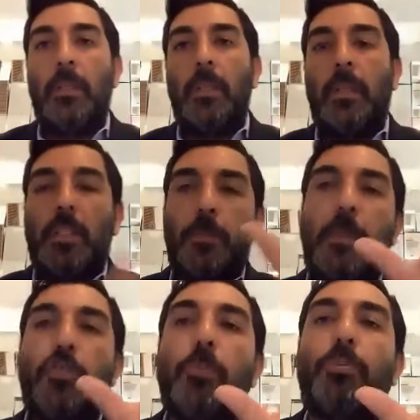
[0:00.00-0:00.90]
It's a
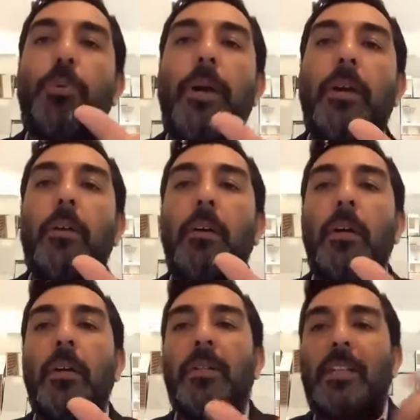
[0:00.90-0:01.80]
special prayer
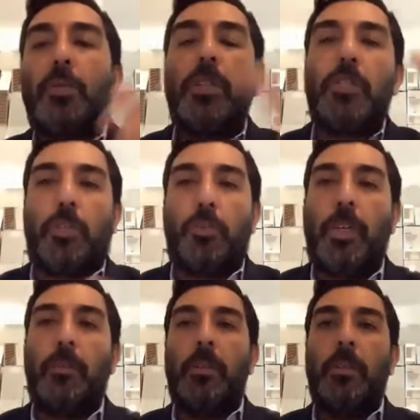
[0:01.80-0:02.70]
that's with a
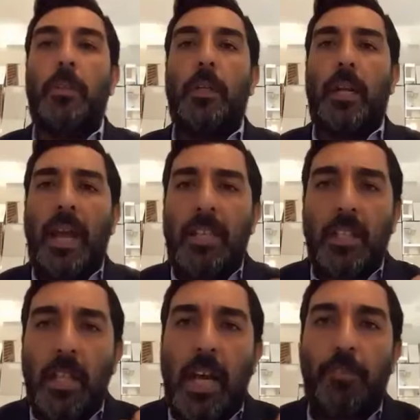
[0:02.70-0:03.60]
scream, and it has
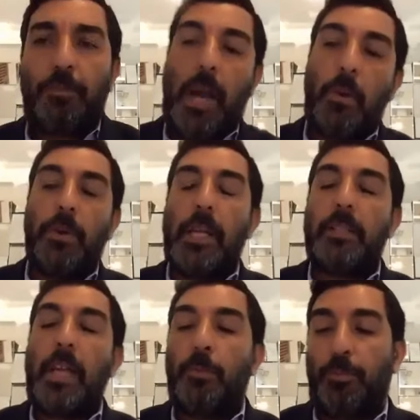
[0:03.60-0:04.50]
a lot of power. That
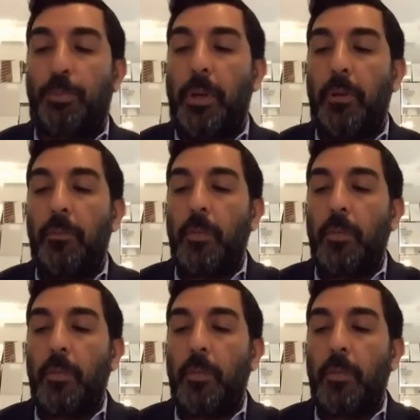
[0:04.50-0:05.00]
type of prayer.